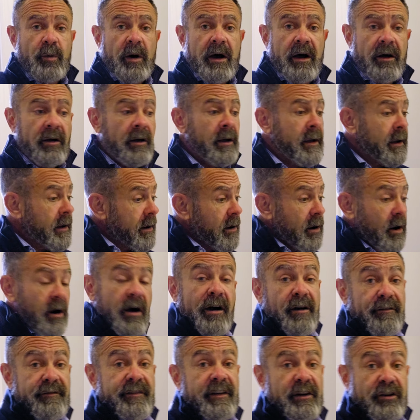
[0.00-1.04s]
well,
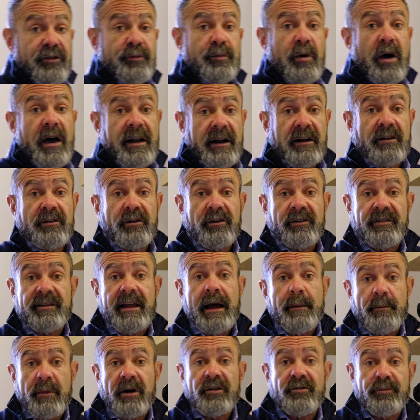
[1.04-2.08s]
our finished product looks
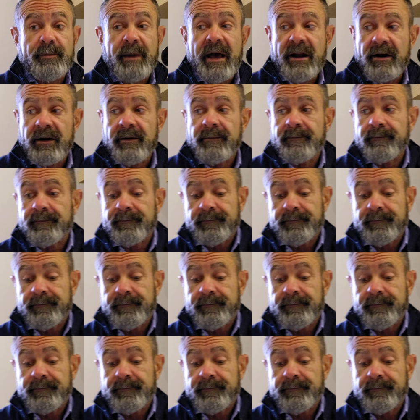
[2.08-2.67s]
that much better.